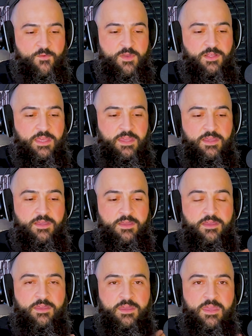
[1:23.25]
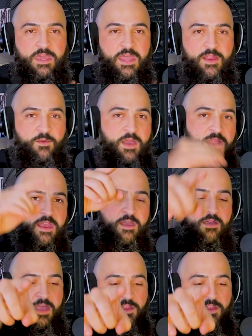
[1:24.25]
It really hit it right here.